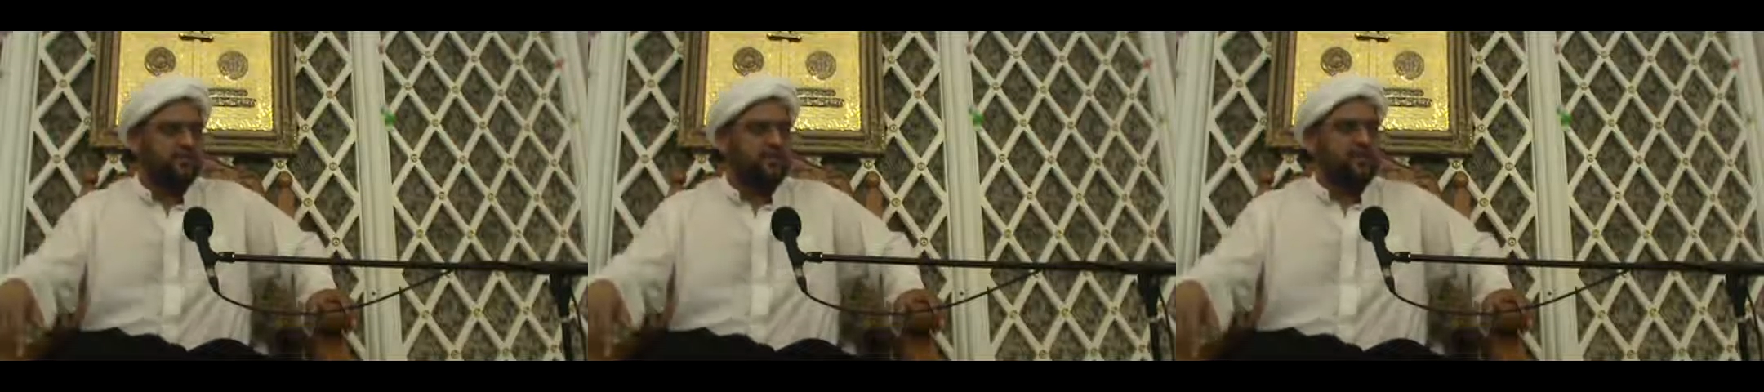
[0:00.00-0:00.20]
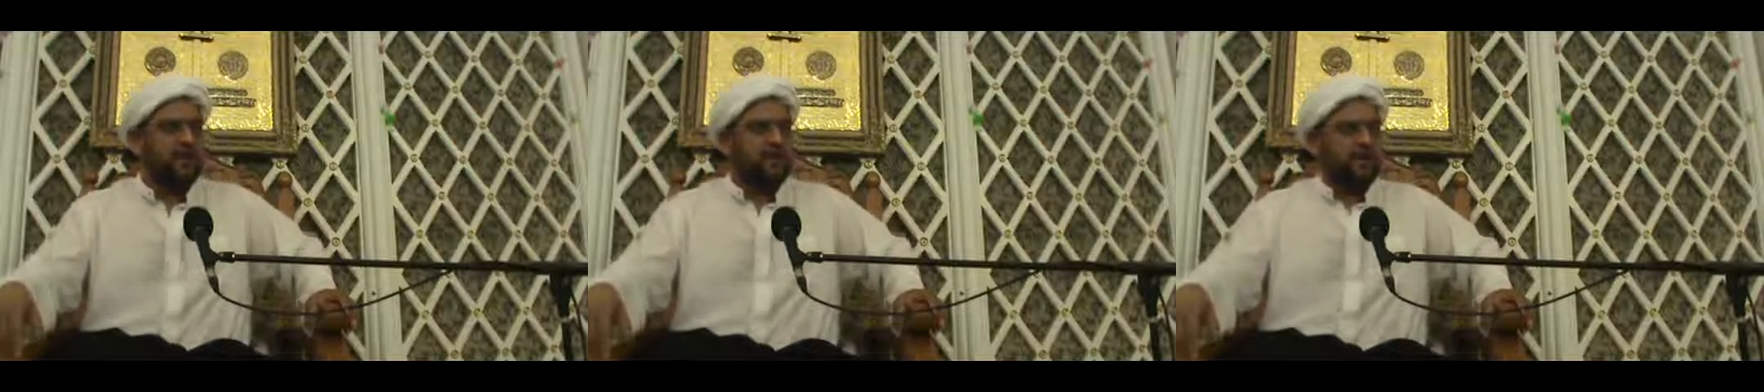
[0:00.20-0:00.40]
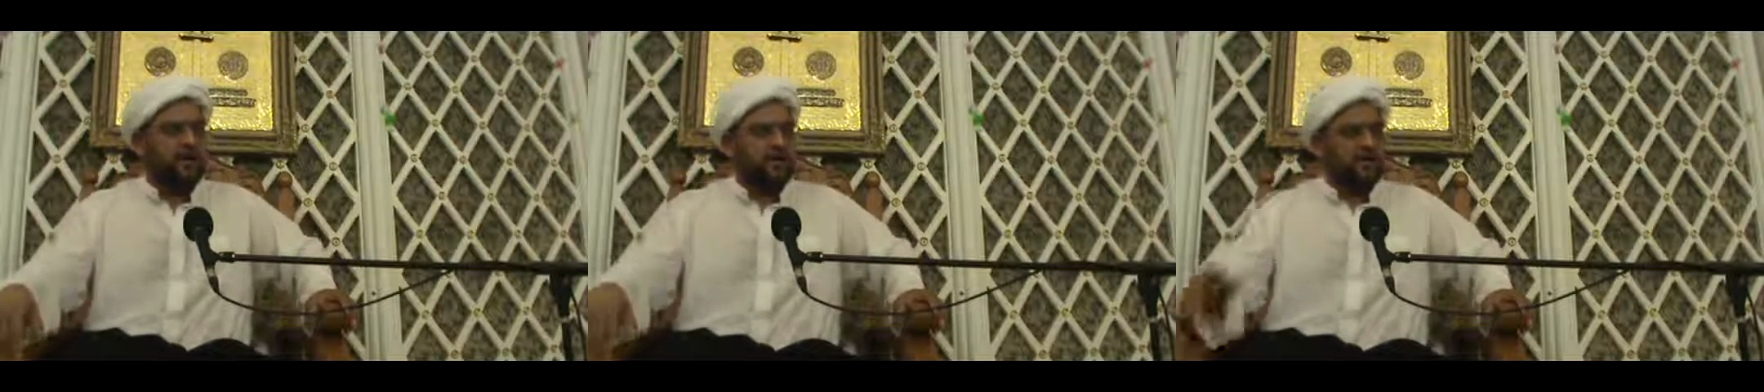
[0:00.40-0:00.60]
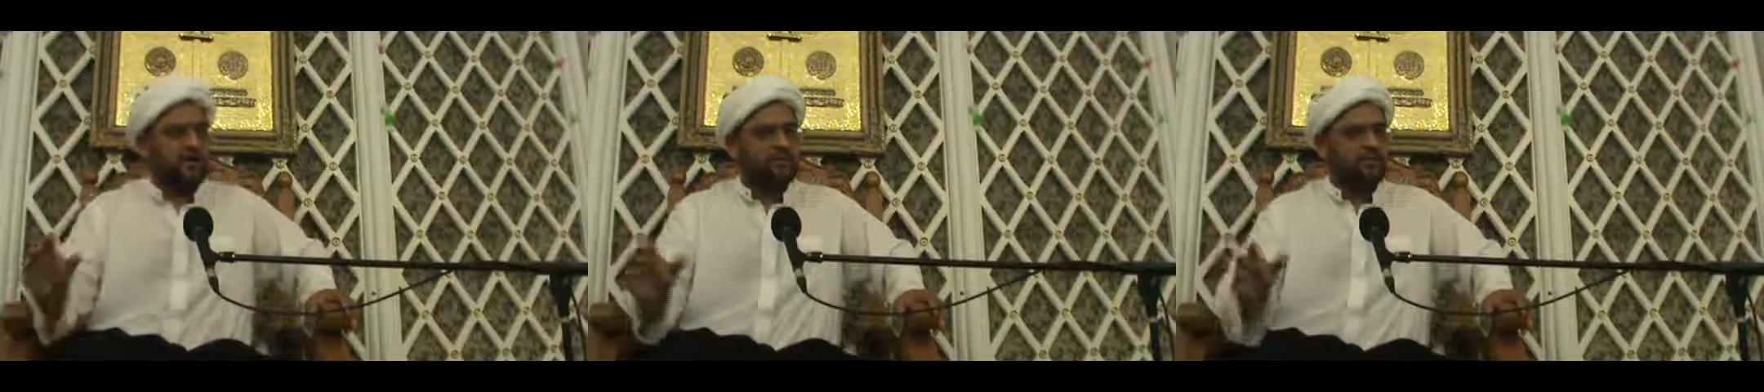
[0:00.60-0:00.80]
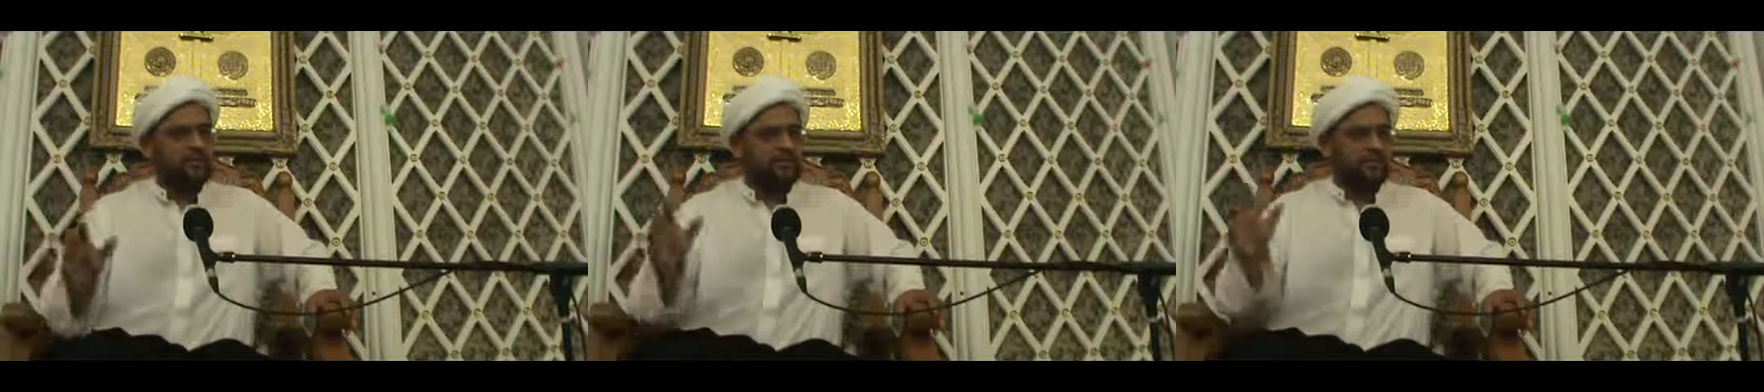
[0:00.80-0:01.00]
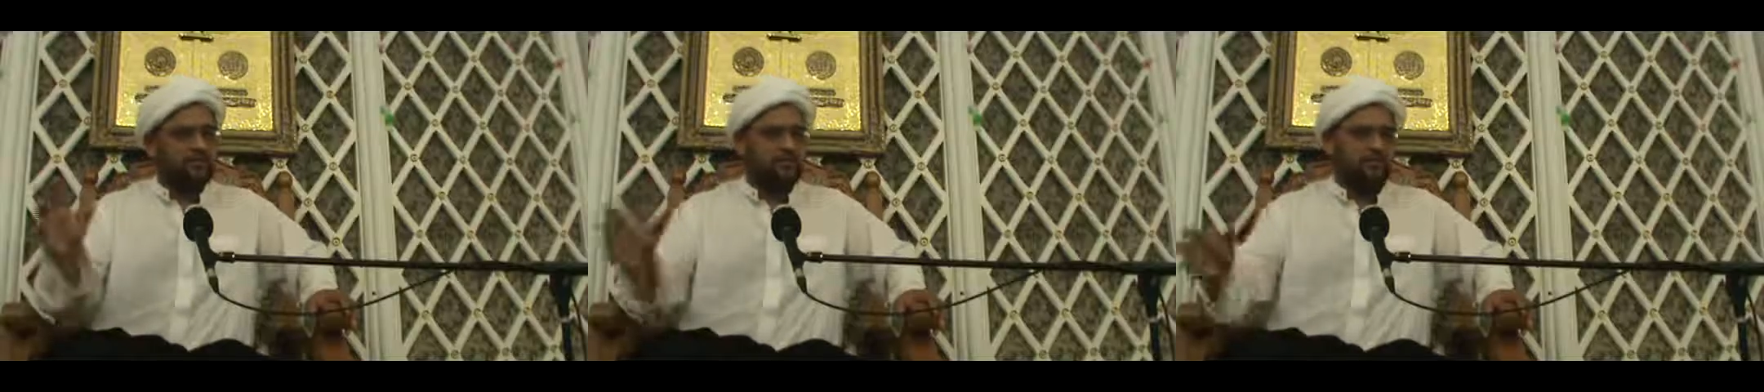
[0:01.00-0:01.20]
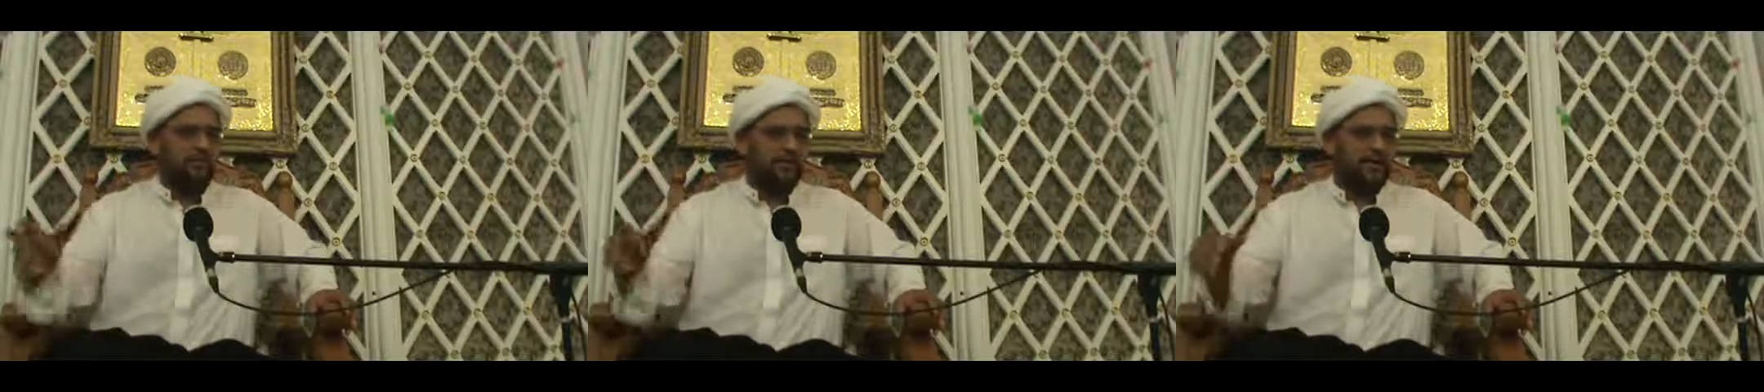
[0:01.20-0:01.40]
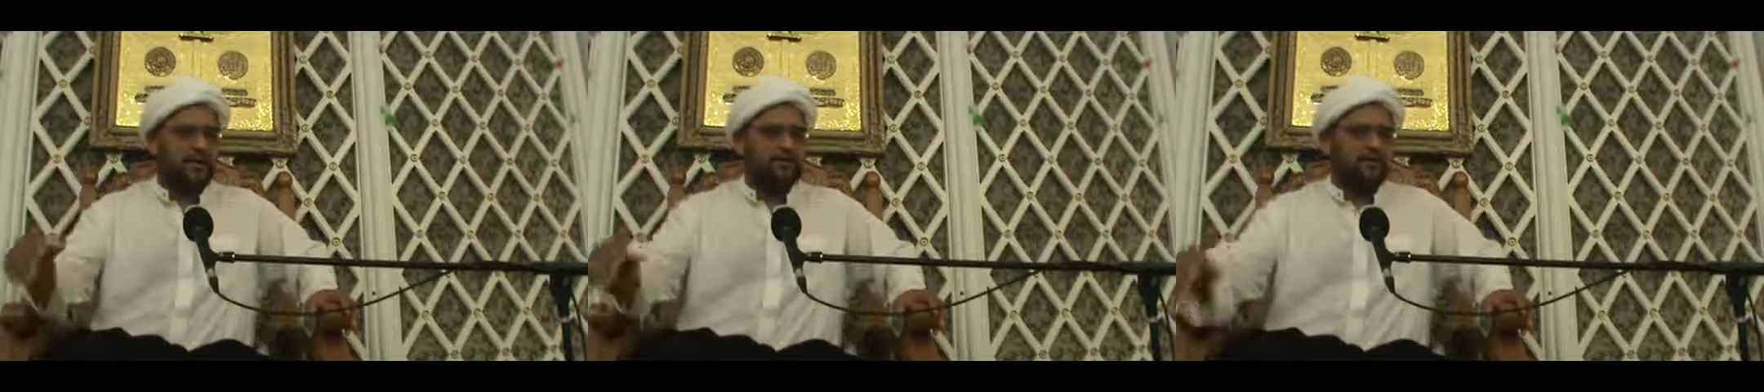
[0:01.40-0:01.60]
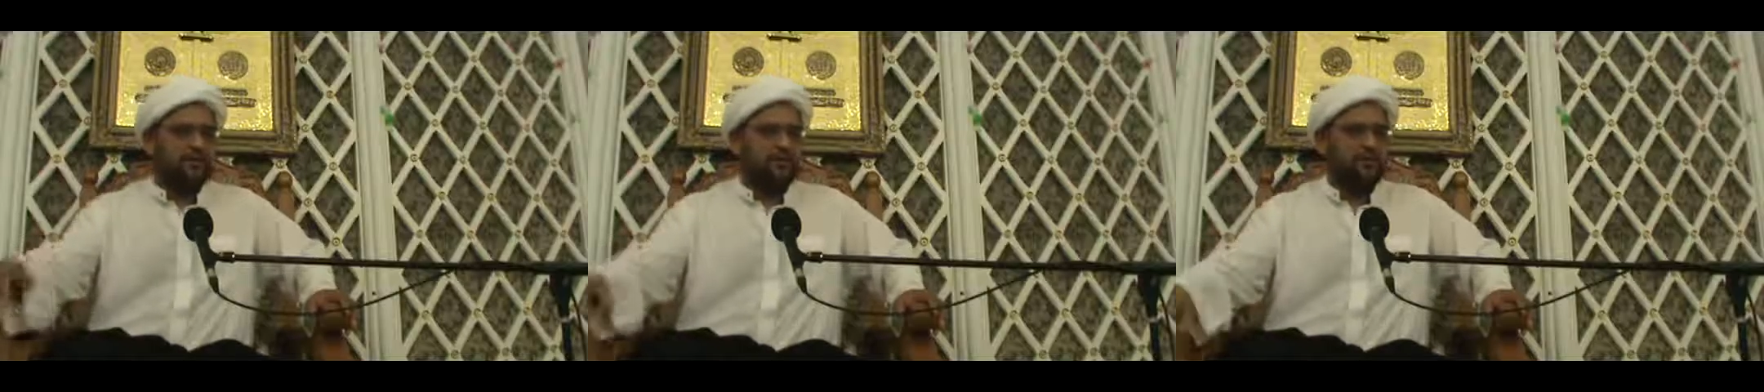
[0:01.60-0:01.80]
before I come to her wafat,